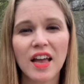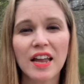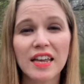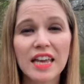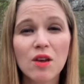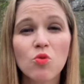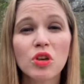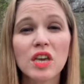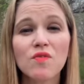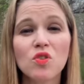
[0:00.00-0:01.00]
And he will
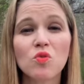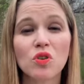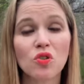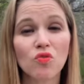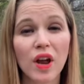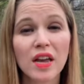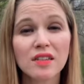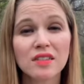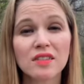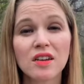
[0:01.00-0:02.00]
give you the
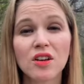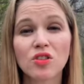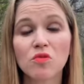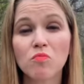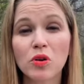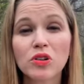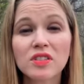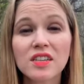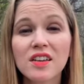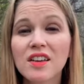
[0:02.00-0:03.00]
grace, the
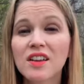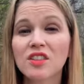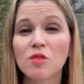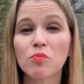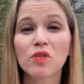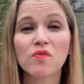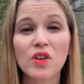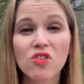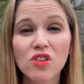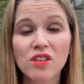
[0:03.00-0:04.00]
mercy, the
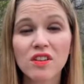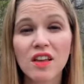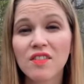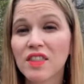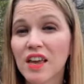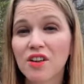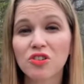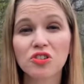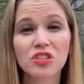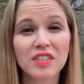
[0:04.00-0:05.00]
provision, the
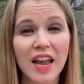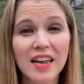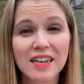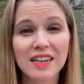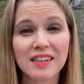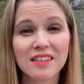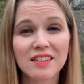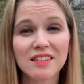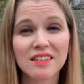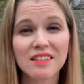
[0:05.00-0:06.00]

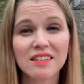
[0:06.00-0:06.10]
understanding